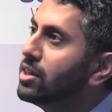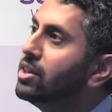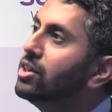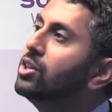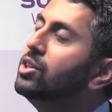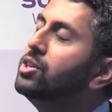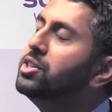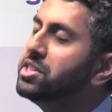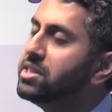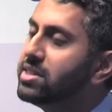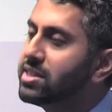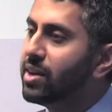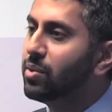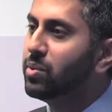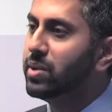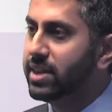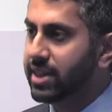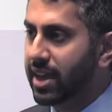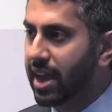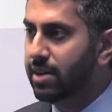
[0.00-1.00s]
conclusions that
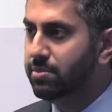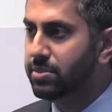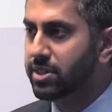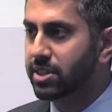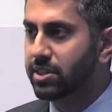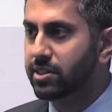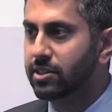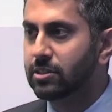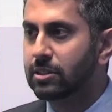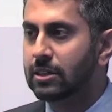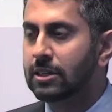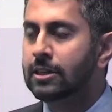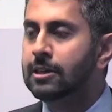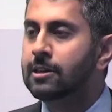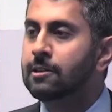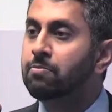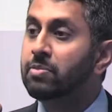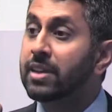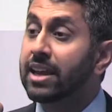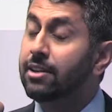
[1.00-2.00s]
we came to.
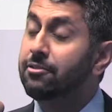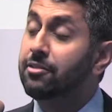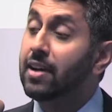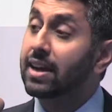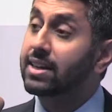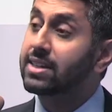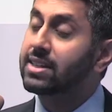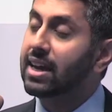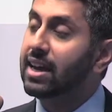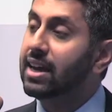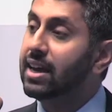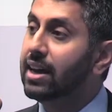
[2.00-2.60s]
In fact,